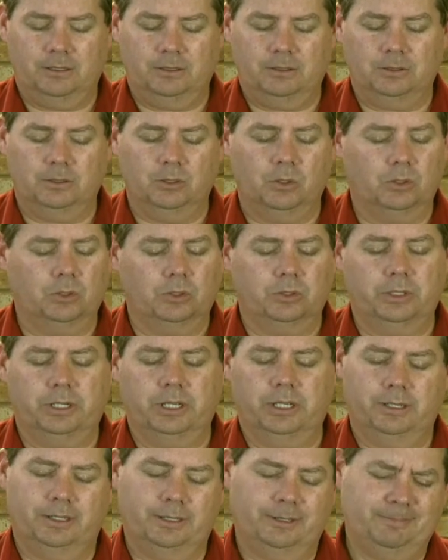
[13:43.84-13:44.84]
Lord,
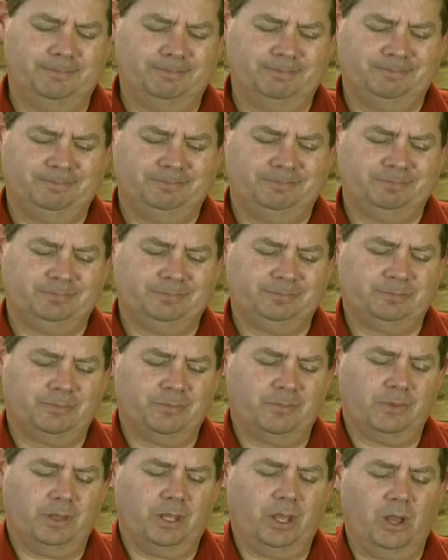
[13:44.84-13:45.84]

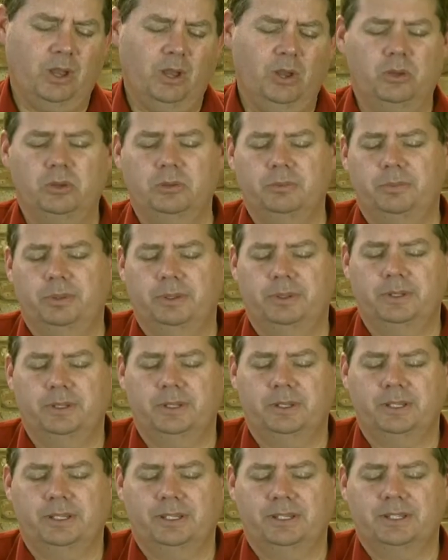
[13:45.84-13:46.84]
hope
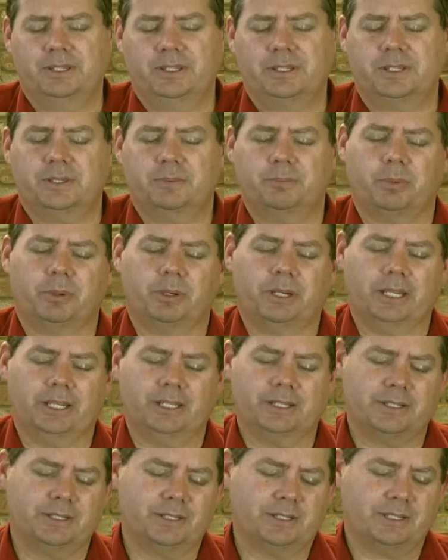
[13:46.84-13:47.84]

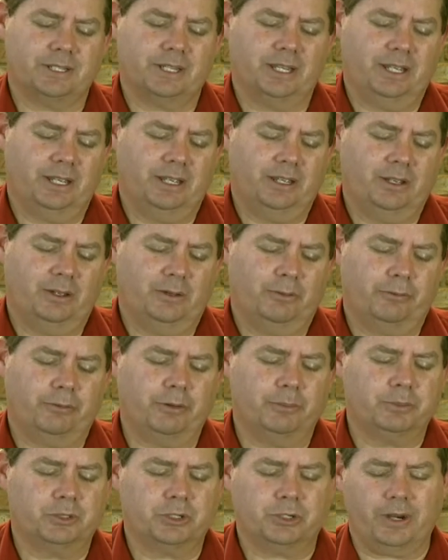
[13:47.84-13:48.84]
springs
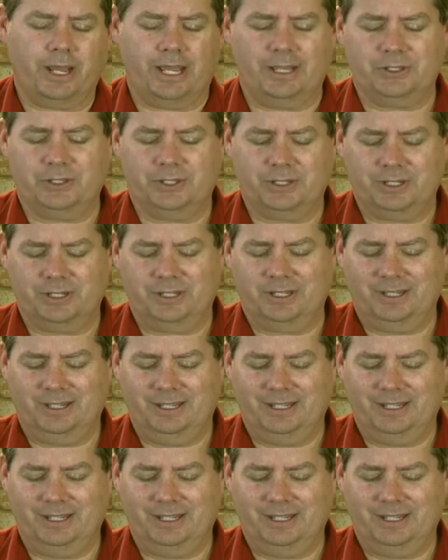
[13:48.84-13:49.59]
from trust